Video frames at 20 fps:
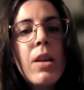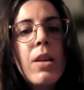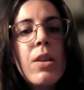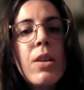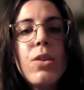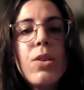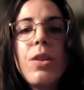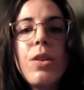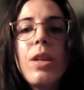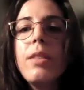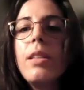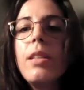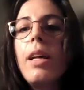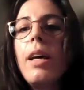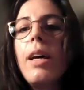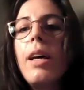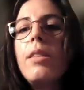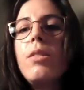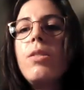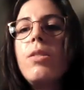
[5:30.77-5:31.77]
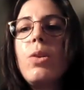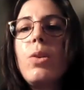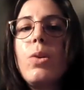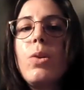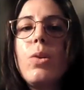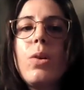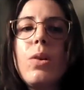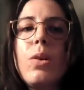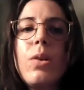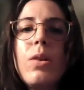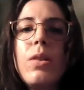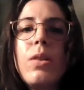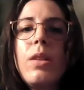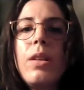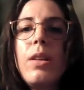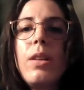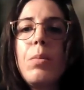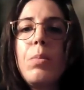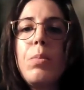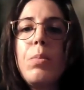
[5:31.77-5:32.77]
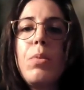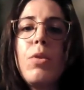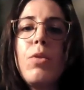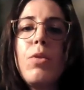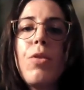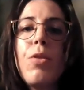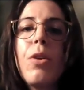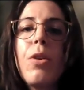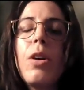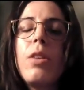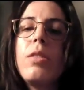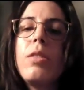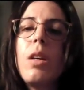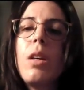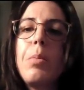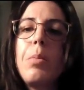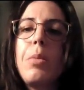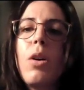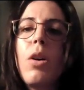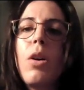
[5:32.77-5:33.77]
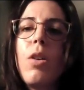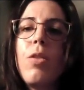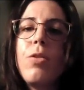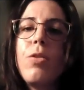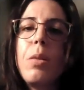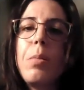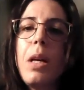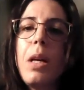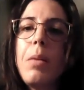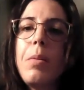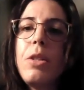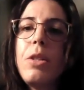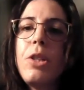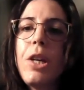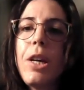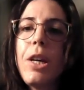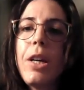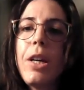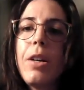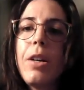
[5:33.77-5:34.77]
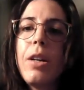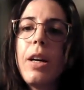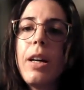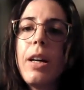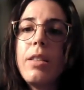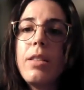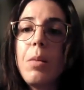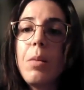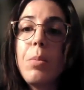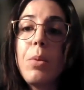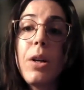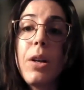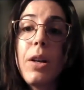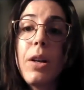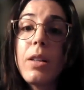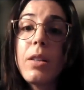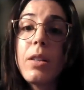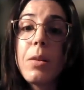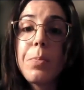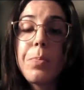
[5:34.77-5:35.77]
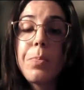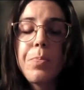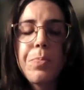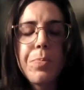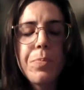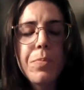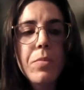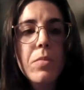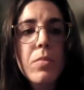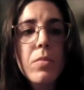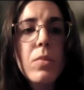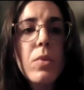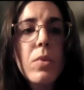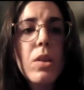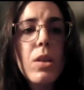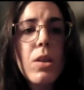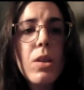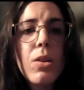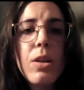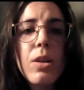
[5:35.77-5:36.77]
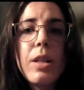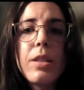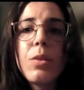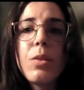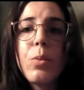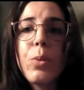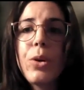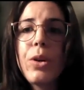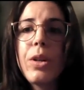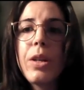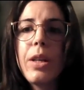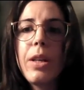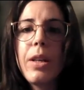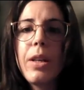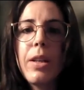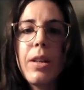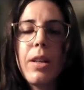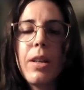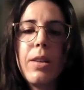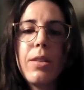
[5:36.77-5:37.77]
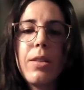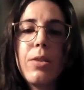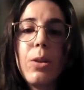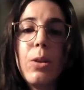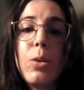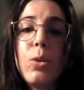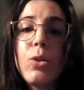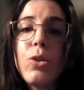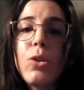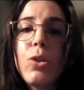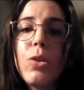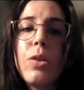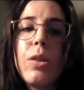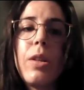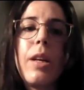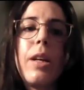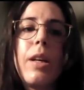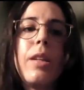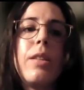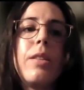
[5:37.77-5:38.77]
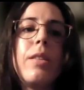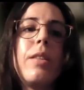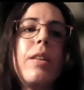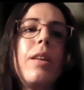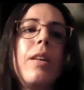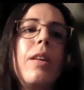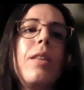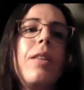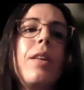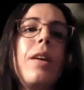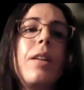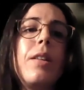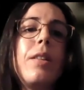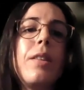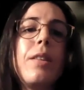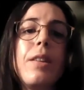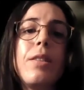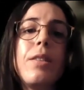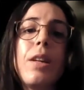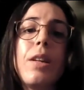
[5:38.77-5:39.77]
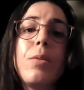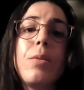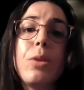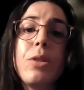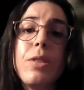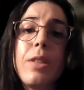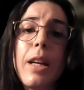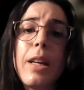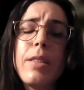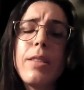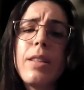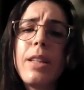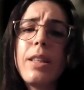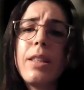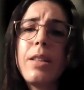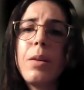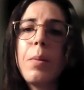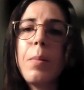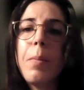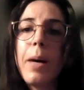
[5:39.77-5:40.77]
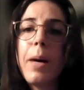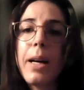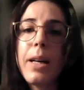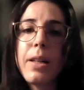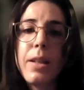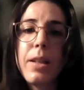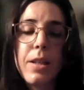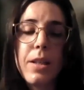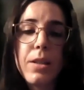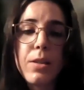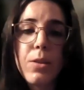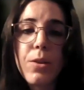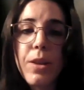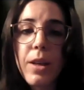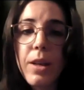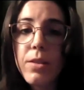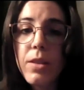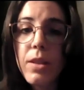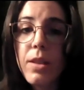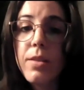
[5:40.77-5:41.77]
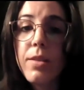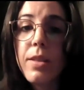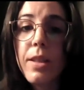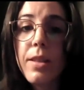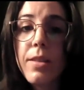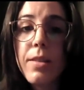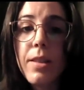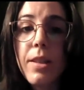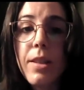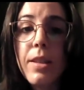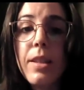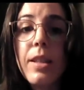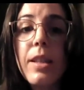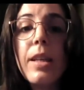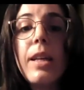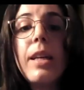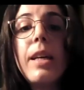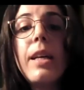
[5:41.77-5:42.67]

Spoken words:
So this led to the proof of concept of the BabyChecker as a product or as a working solution. And then it was tested back in the year 2016